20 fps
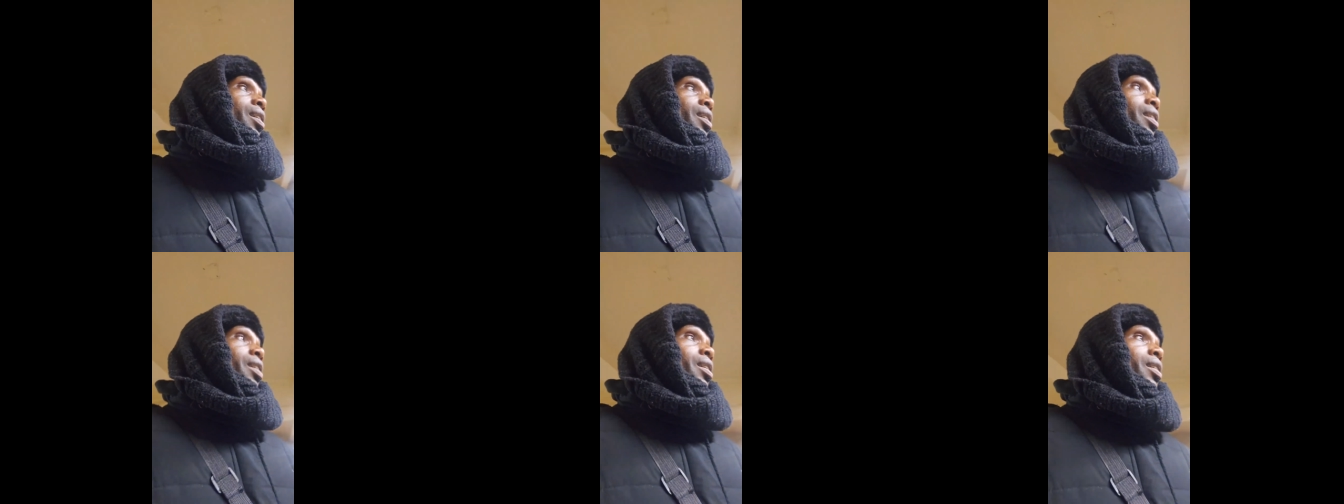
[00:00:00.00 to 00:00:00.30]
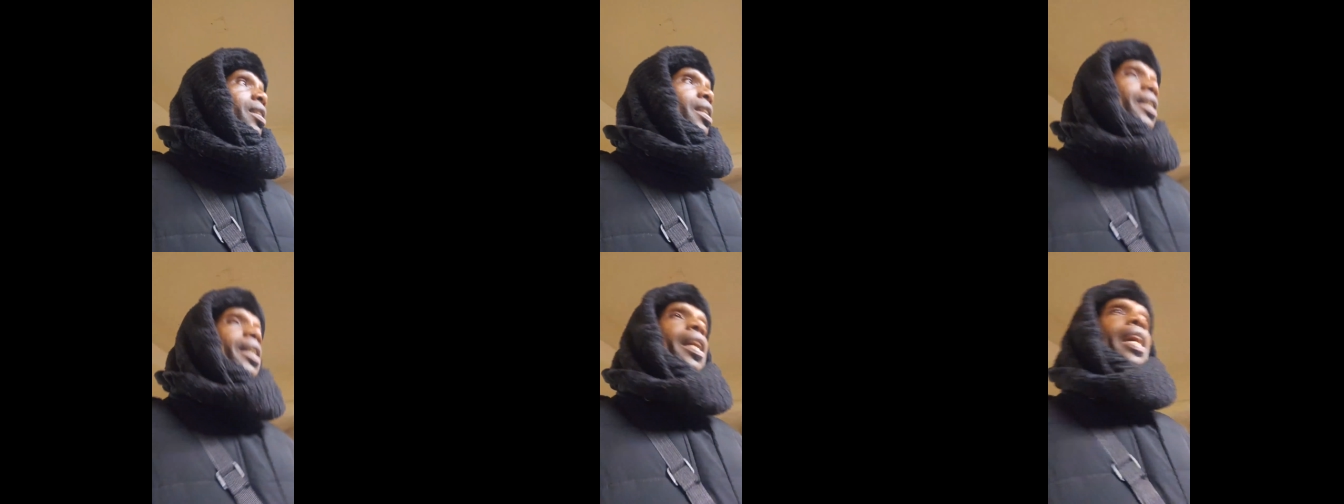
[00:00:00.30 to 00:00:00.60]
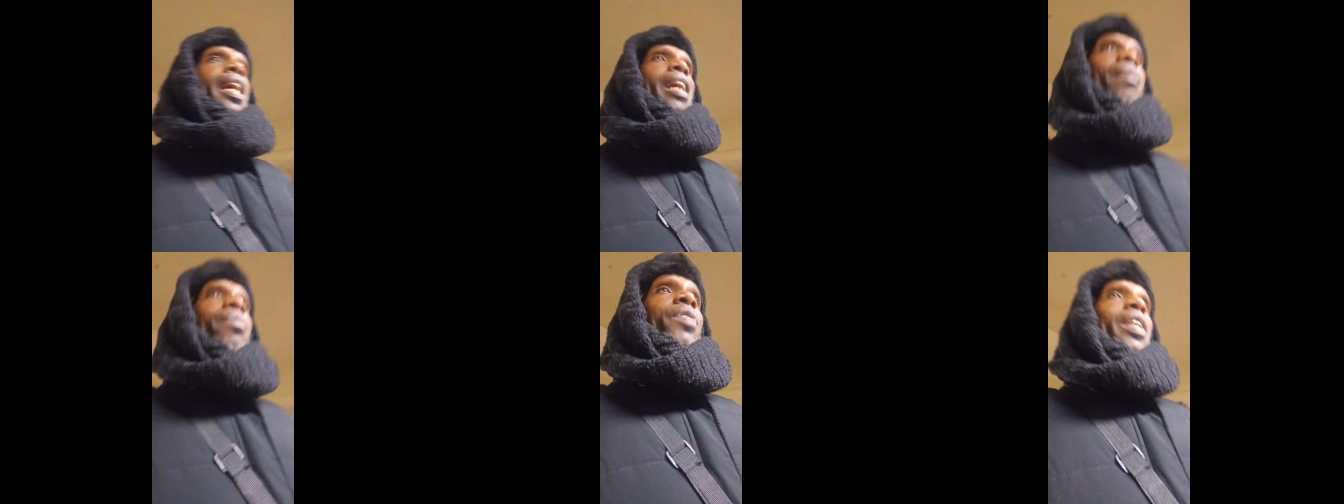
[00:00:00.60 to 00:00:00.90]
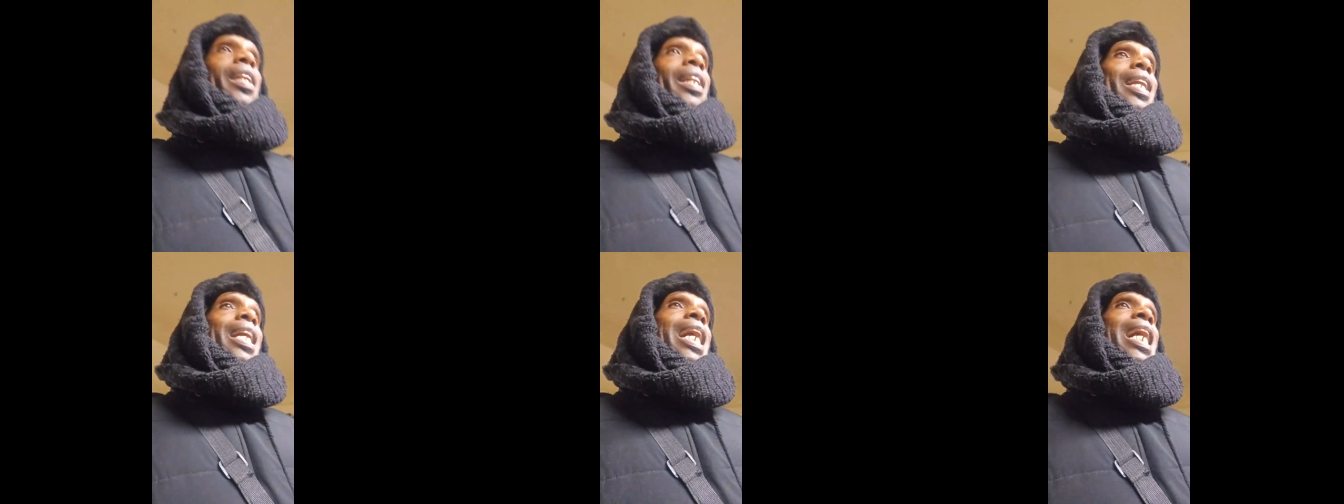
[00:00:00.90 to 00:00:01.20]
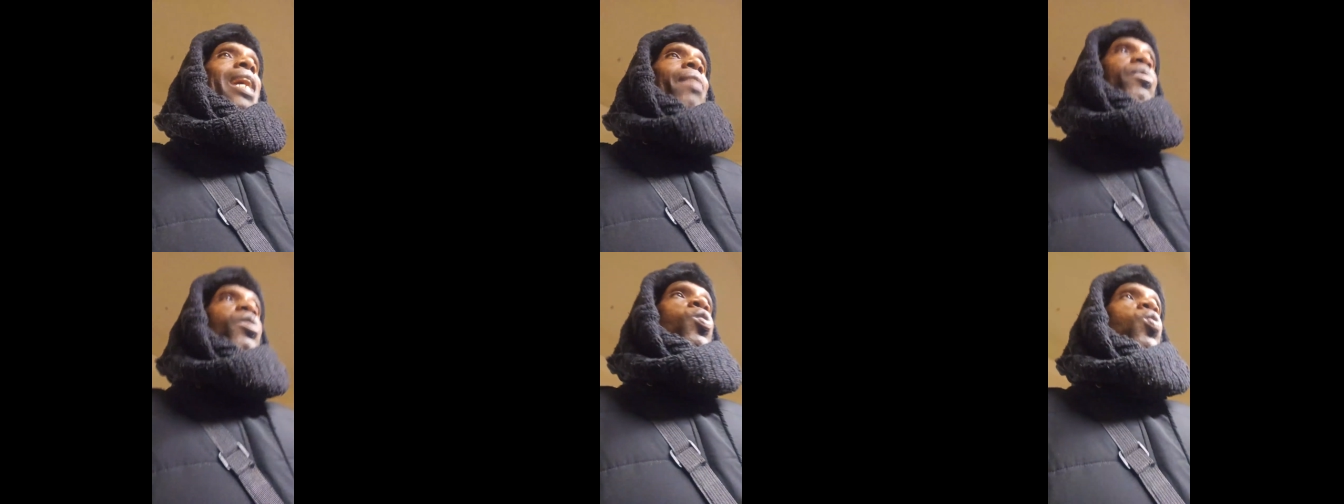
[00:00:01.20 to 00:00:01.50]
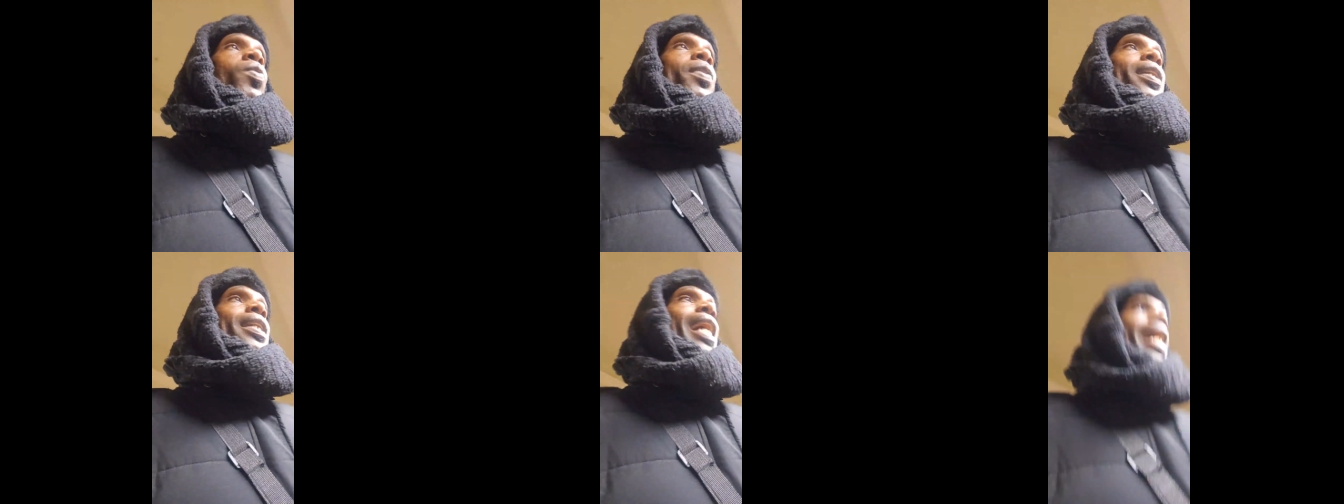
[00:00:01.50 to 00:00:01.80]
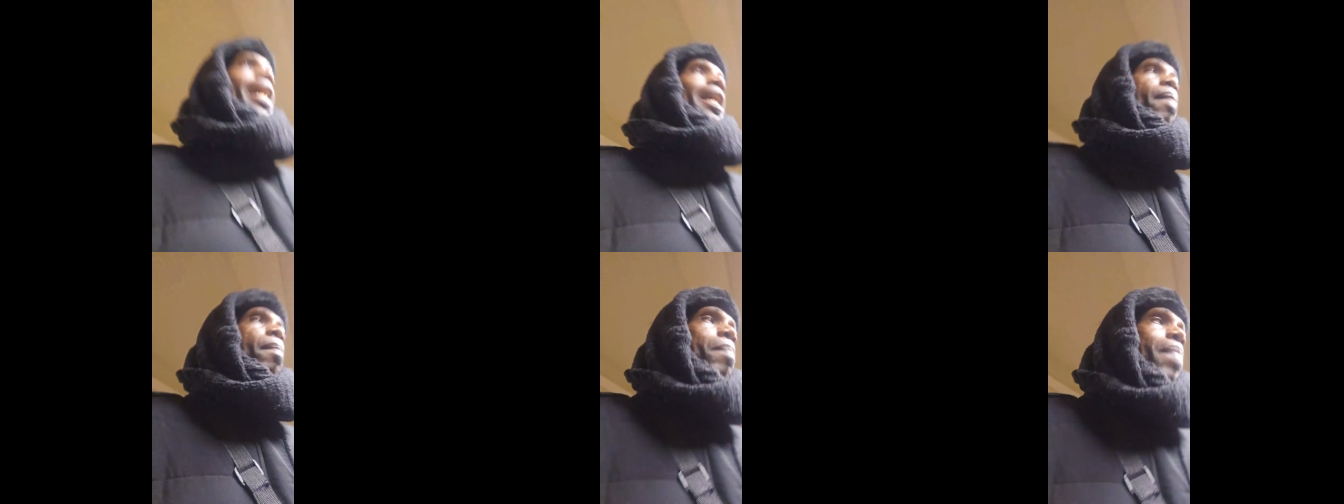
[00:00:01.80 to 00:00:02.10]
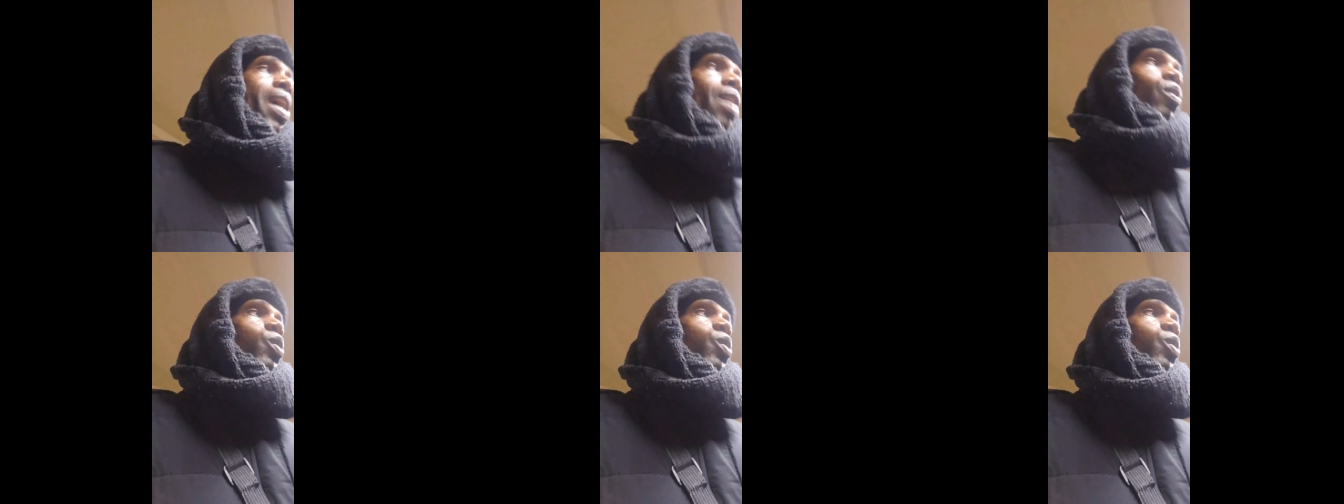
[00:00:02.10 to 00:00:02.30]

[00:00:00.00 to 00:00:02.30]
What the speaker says: Nigga, every live you got about